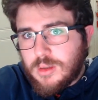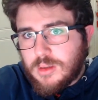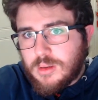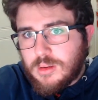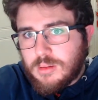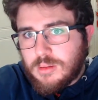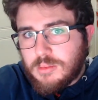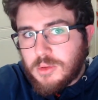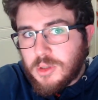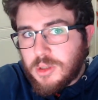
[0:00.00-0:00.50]

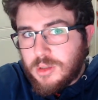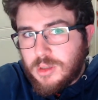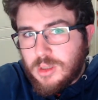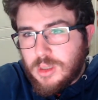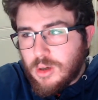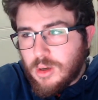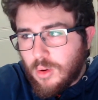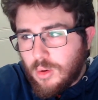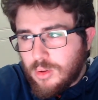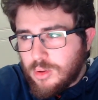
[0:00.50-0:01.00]

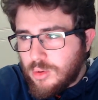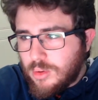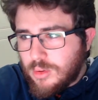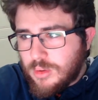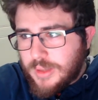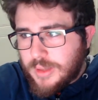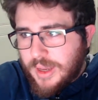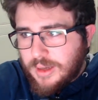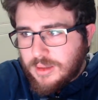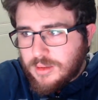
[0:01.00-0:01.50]
the old Google
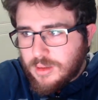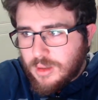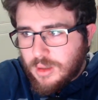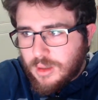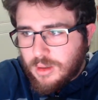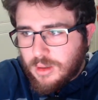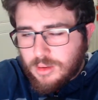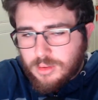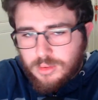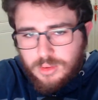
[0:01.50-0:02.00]

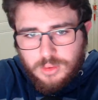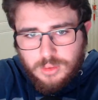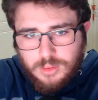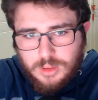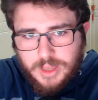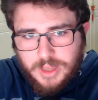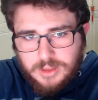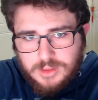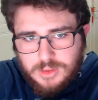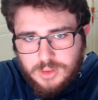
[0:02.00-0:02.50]

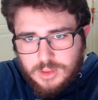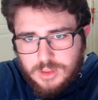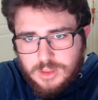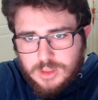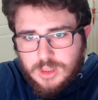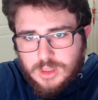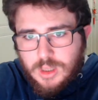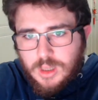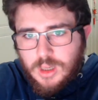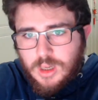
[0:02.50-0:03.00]

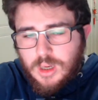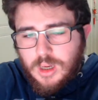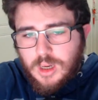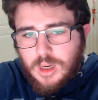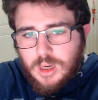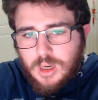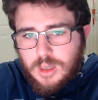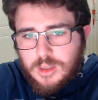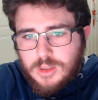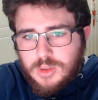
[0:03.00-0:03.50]
Nexus
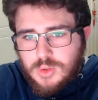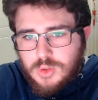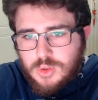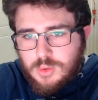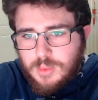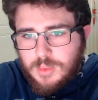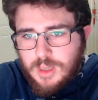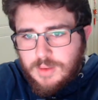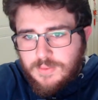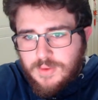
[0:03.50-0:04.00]
used to
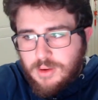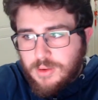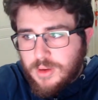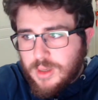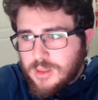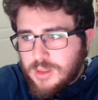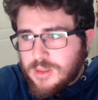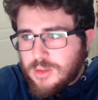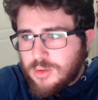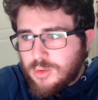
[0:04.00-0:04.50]
be very
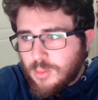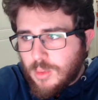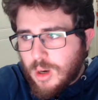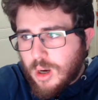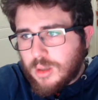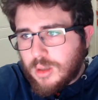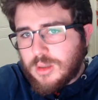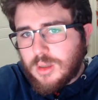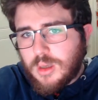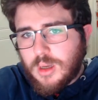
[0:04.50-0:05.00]
easy to
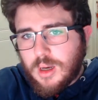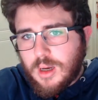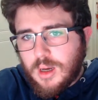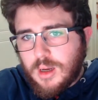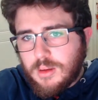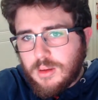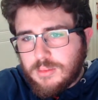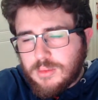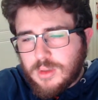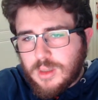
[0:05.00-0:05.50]
mod.
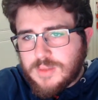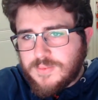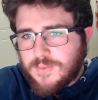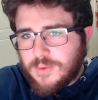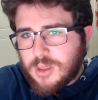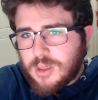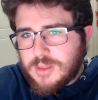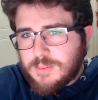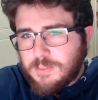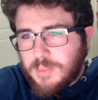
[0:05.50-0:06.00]
As
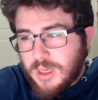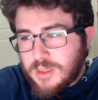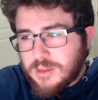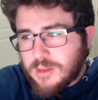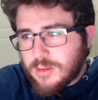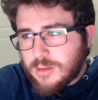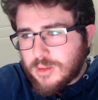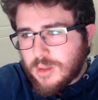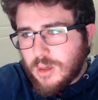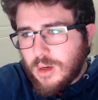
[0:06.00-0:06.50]
far as
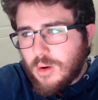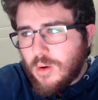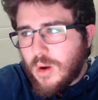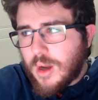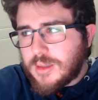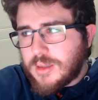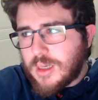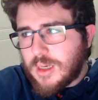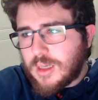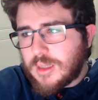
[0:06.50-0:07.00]
Pixels go,
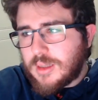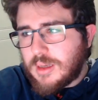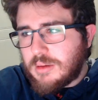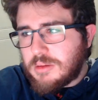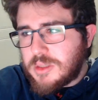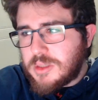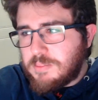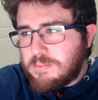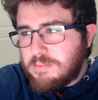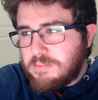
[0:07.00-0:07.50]
I think they're
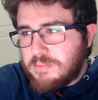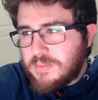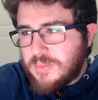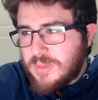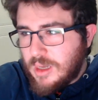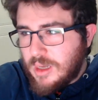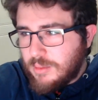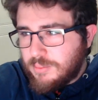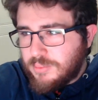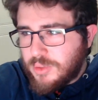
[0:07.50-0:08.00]

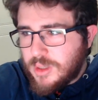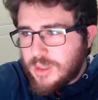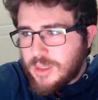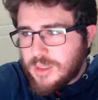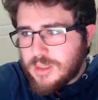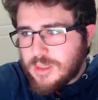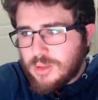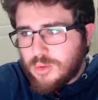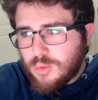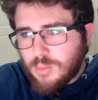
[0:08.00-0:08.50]
still pretty
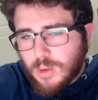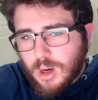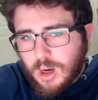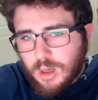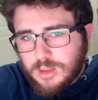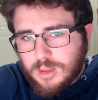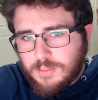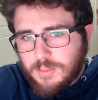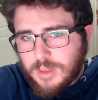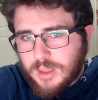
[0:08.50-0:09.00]
easy to
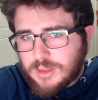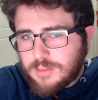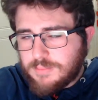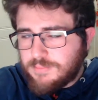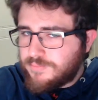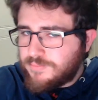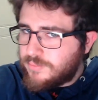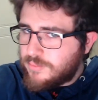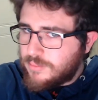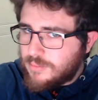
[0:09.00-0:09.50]
mod, but
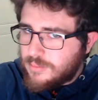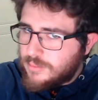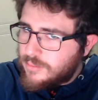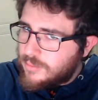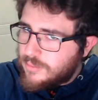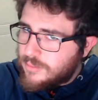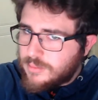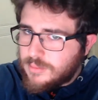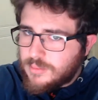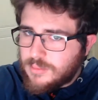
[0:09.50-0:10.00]

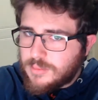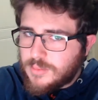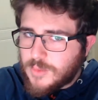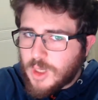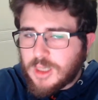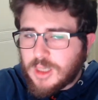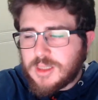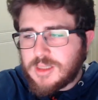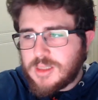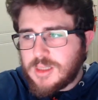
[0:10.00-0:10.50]

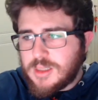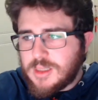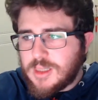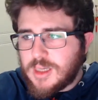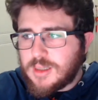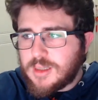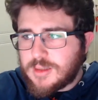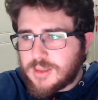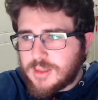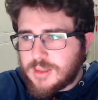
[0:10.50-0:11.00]
not as
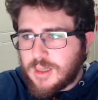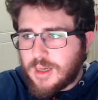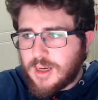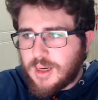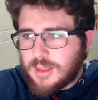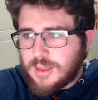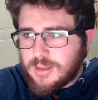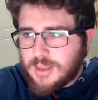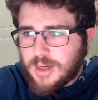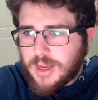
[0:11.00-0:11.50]
easy as
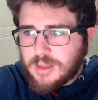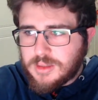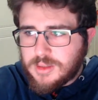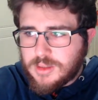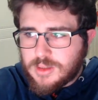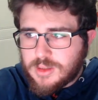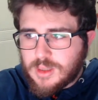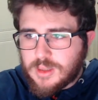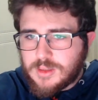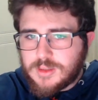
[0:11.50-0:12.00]
the
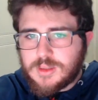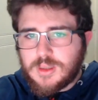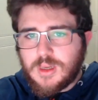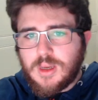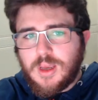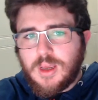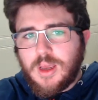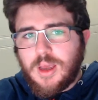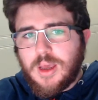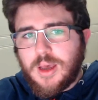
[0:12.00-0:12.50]
Nexus
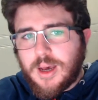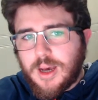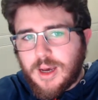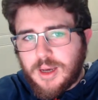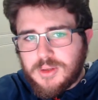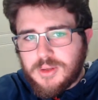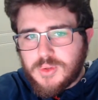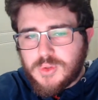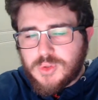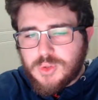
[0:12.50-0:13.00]

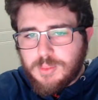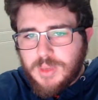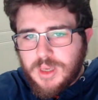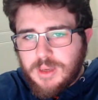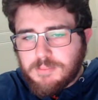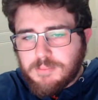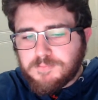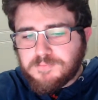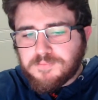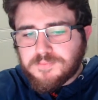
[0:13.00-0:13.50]
used to be.